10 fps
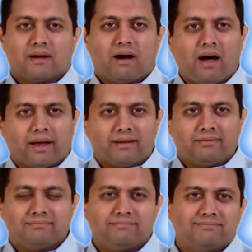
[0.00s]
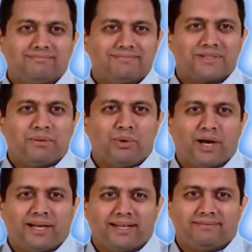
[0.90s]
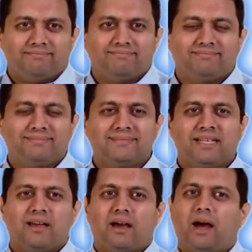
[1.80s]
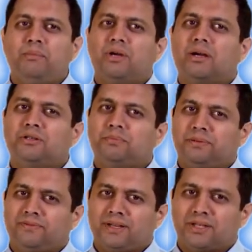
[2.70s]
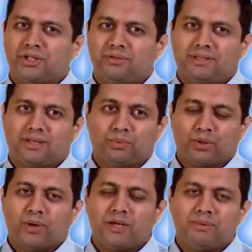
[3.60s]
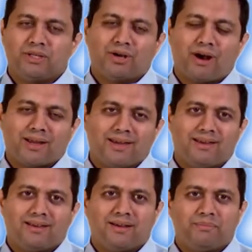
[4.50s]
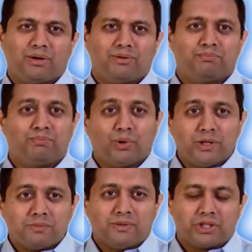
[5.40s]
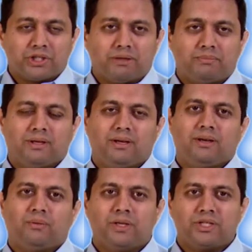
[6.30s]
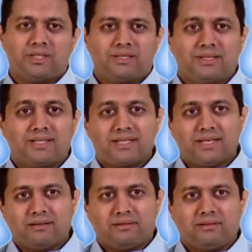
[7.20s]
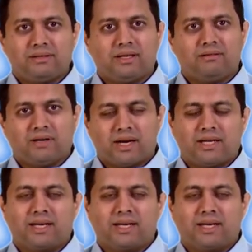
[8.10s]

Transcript: Hi, come on in. I'm Dr. Praveen Shukla. We're going to be talking about boardsmanship, which is the skill in writing